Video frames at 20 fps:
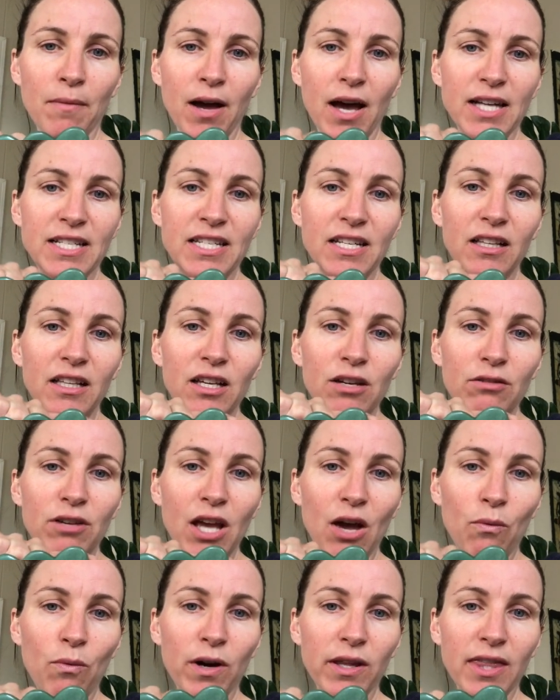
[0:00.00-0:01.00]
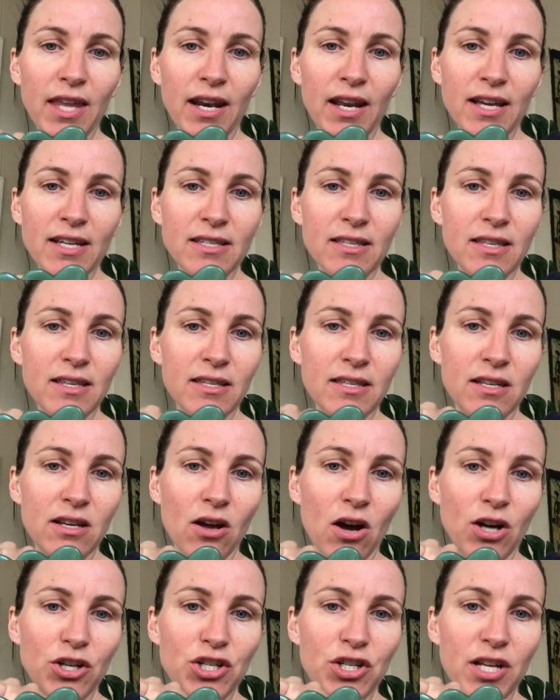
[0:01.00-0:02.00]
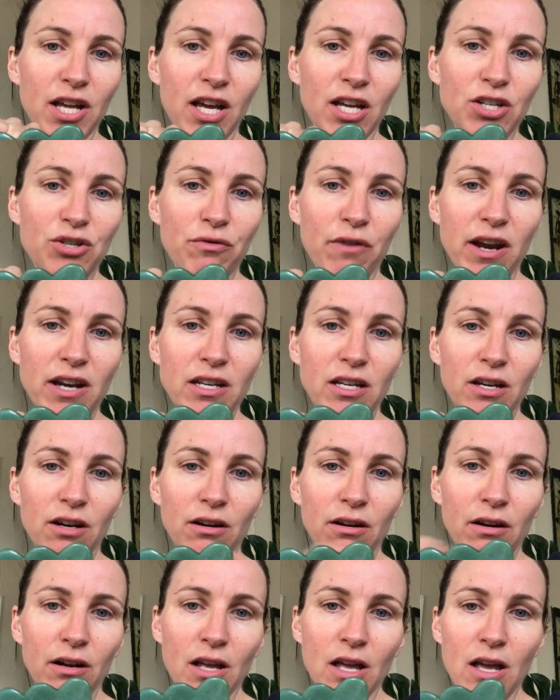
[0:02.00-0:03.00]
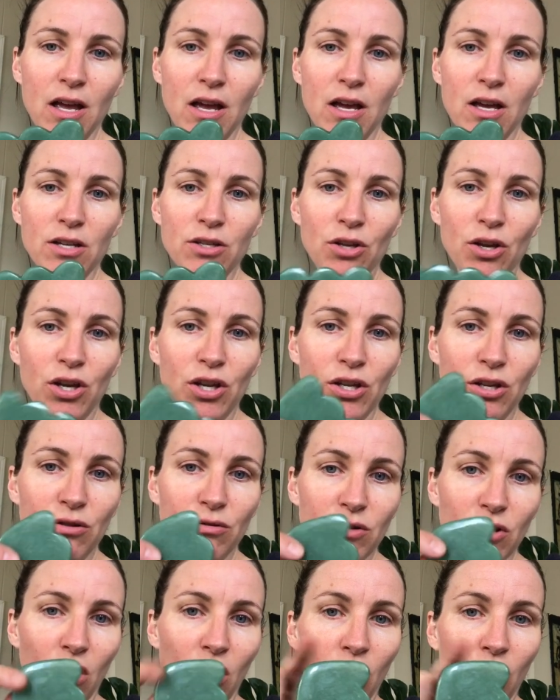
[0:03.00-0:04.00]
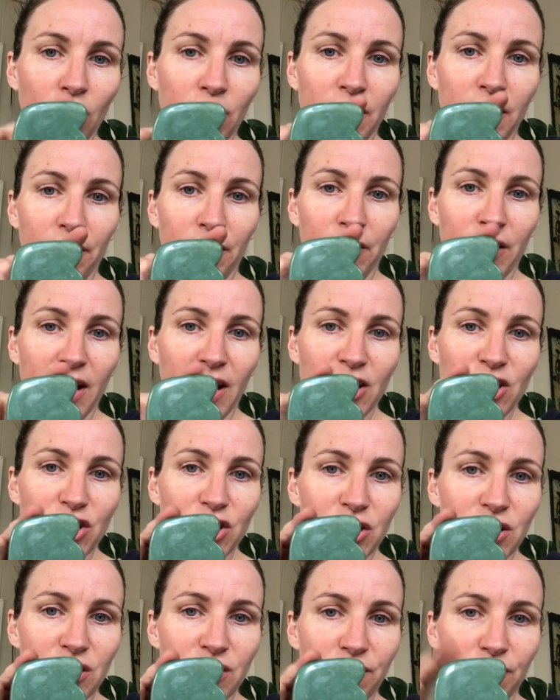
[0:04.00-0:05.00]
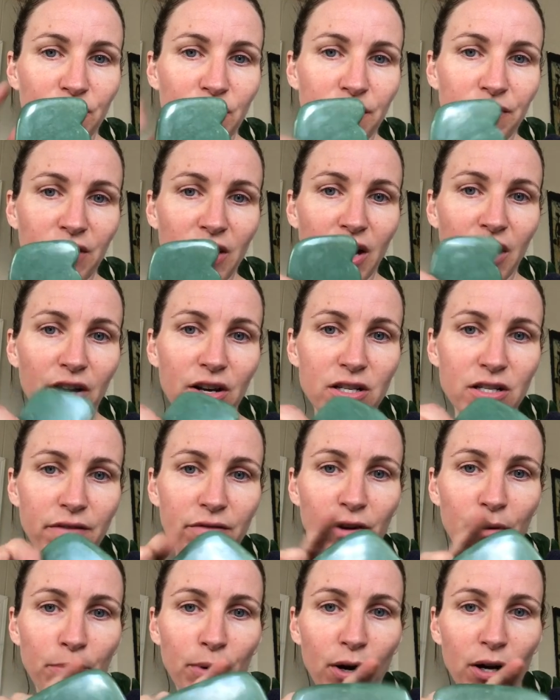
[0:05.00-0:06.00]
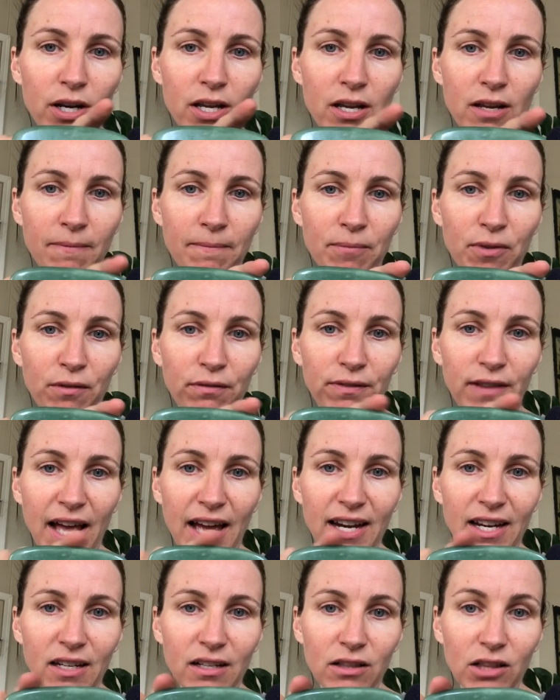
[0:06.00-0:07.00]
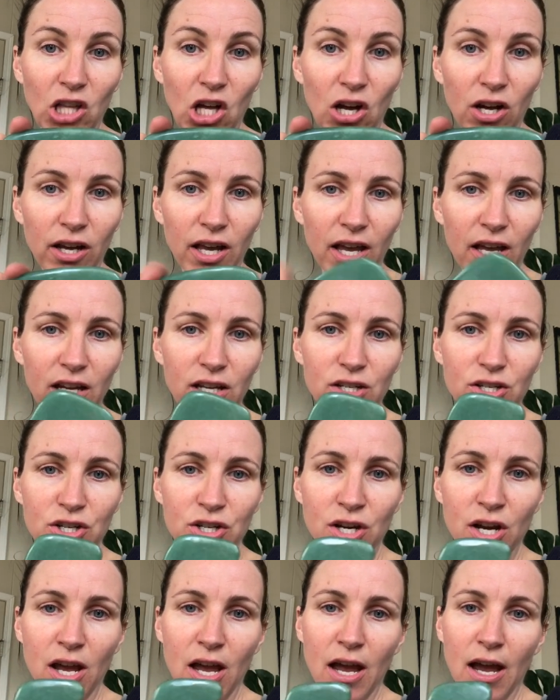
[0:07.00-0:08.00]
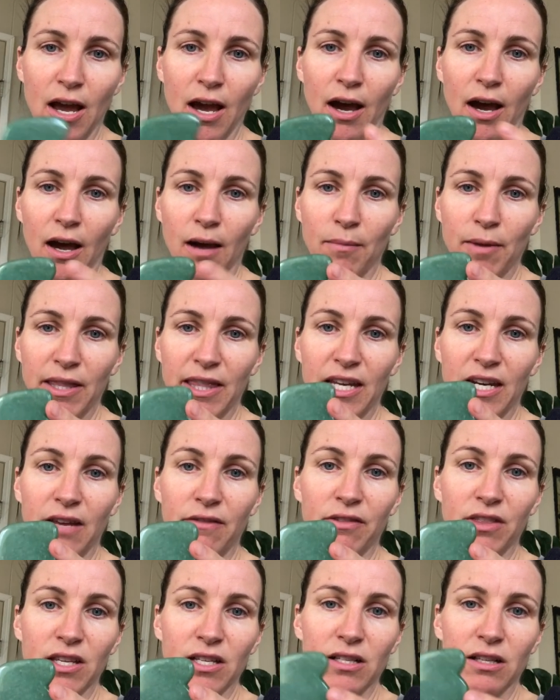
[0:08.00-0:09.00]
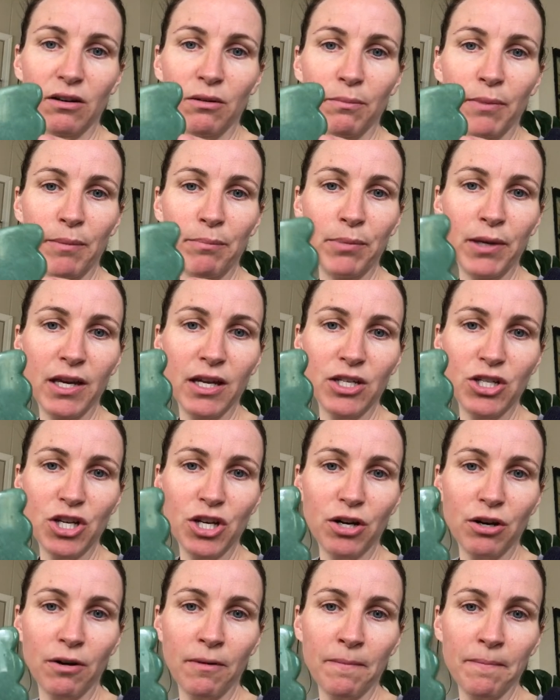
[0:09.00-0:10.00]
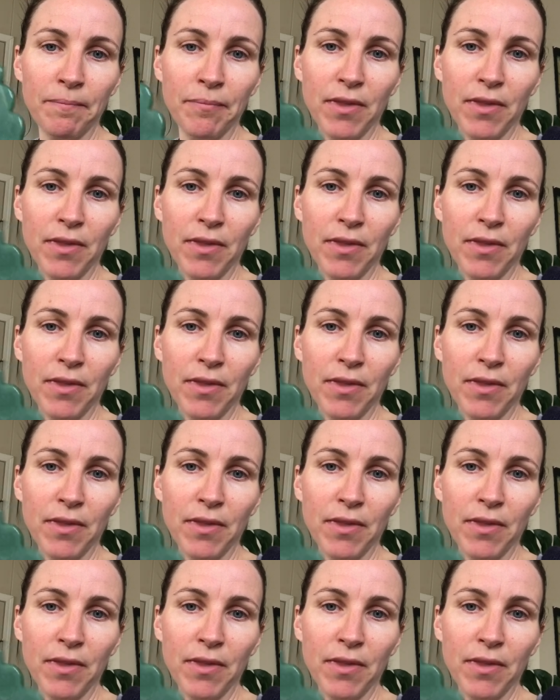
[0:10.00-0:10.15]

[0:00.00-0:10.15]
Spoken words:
Ideally you get one that has this notched edge right here, so you can use all the different edges for different areas of your body, a flat long edge, and then even this little bumpy edge here.